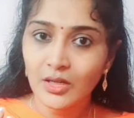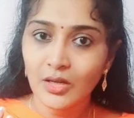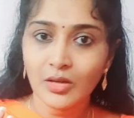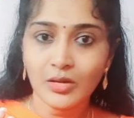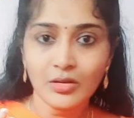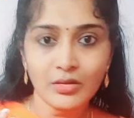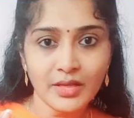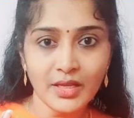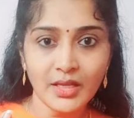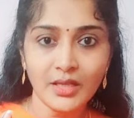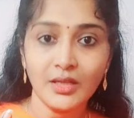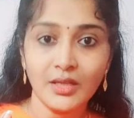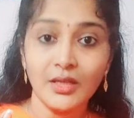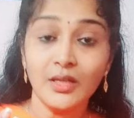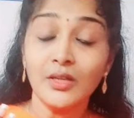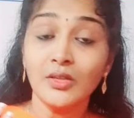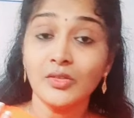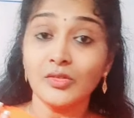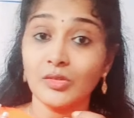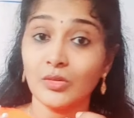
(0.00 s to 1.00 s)
Okay,
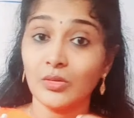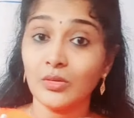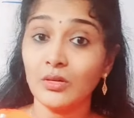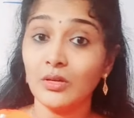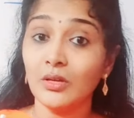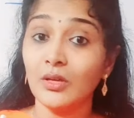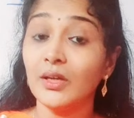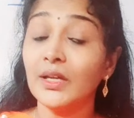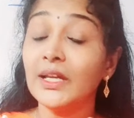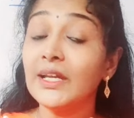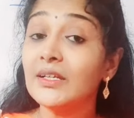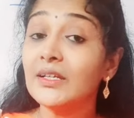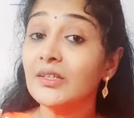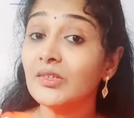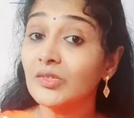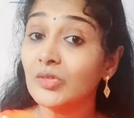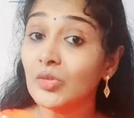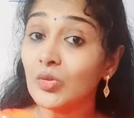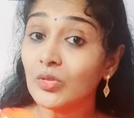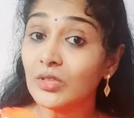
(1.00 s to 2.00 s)
so it is
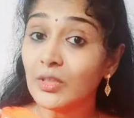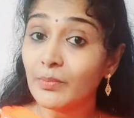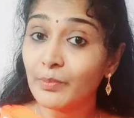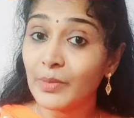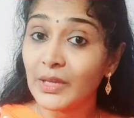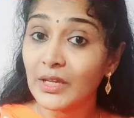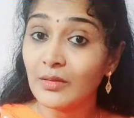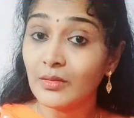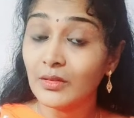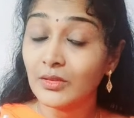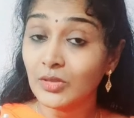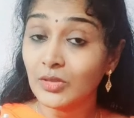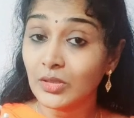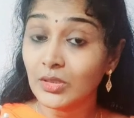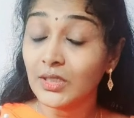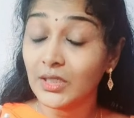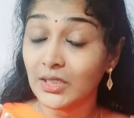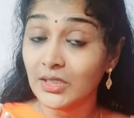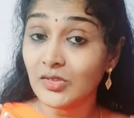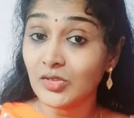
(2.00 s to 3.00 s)
through
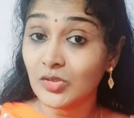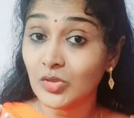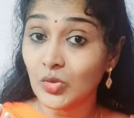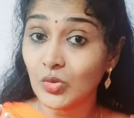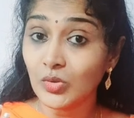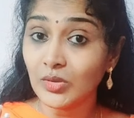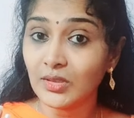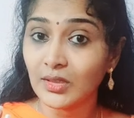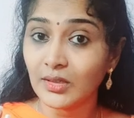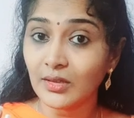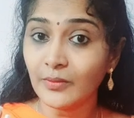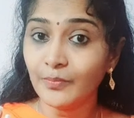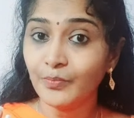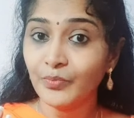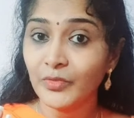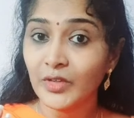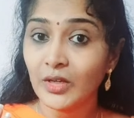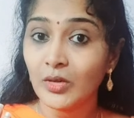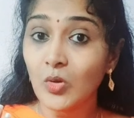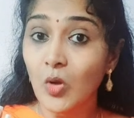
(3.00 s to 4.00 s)
the
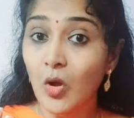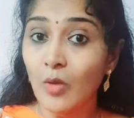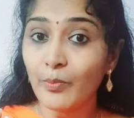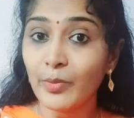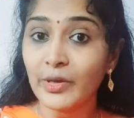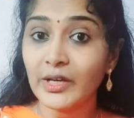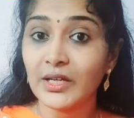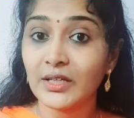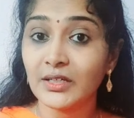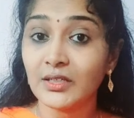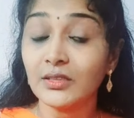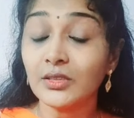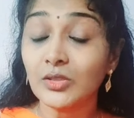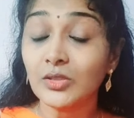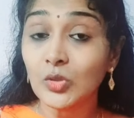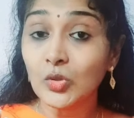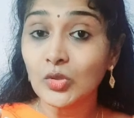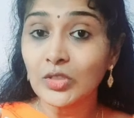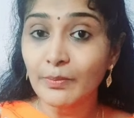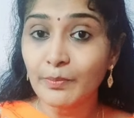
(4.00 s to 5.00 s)
component,
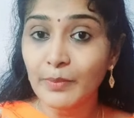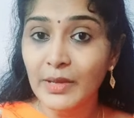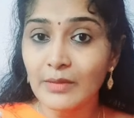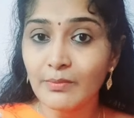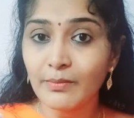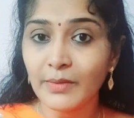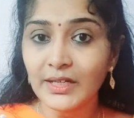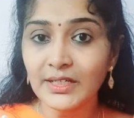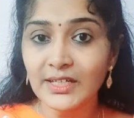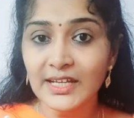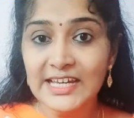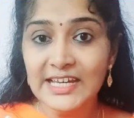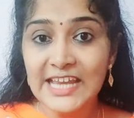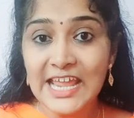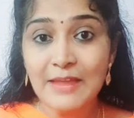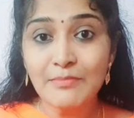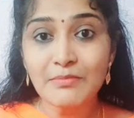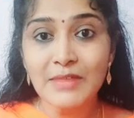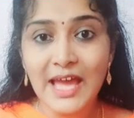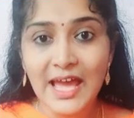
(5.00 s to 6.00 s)
through the pigment
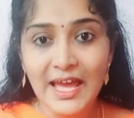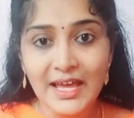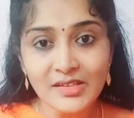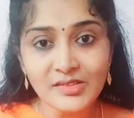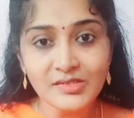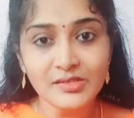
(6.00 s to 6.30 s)
named as